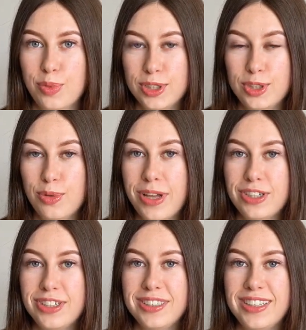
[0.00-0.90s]
important to
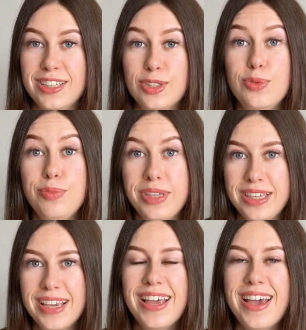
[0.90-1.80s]
mention that to
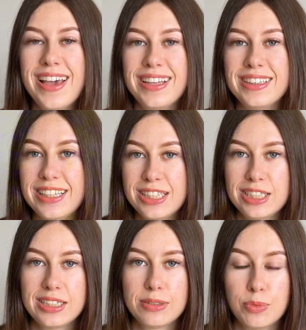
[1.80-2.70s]
me
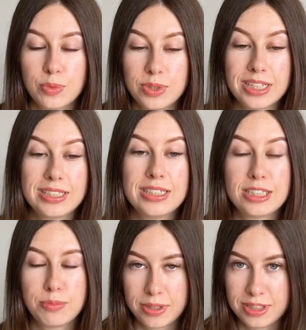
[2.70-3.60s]
this doesn't
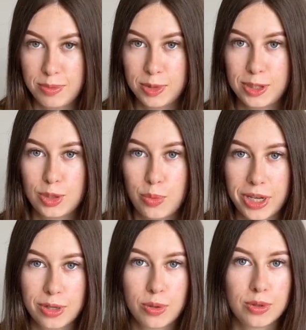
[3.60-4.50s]
smell similar to
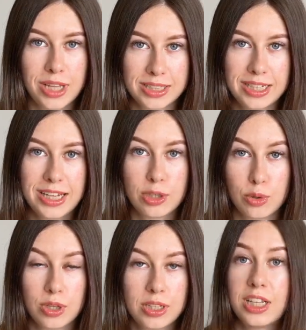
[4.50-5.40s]
Bianco Latte at
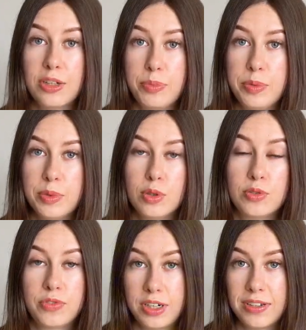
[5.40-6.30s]
all. A lot of people
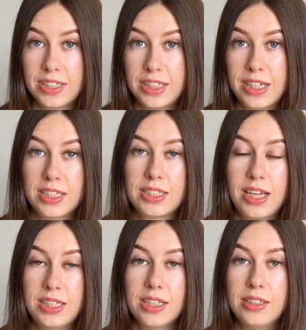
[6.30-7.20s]
on Fragrantica
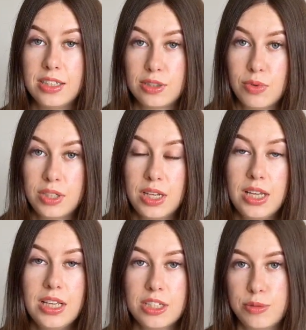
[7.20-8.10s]
say that this one
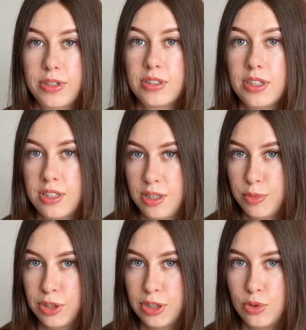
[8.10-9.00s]
smells
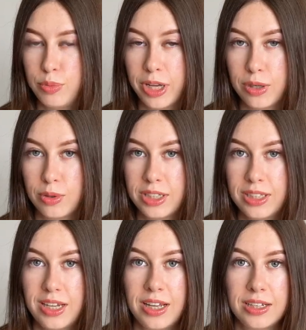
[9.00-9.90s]
similar to Bianco
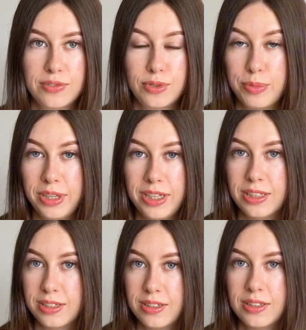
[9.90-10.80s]
Latte, and for me it
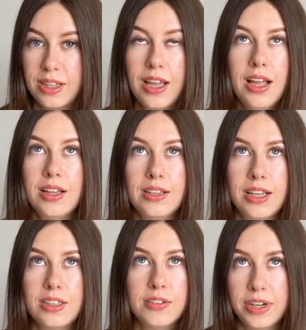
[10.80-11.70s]
doesn't.
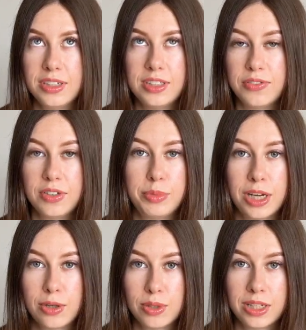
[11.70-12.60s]
Like, they're very different.
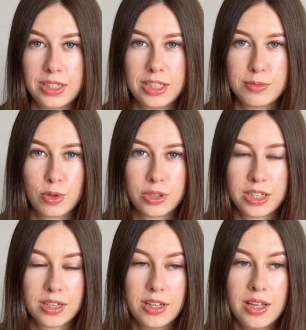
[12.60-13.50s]
Bianco Latte is more like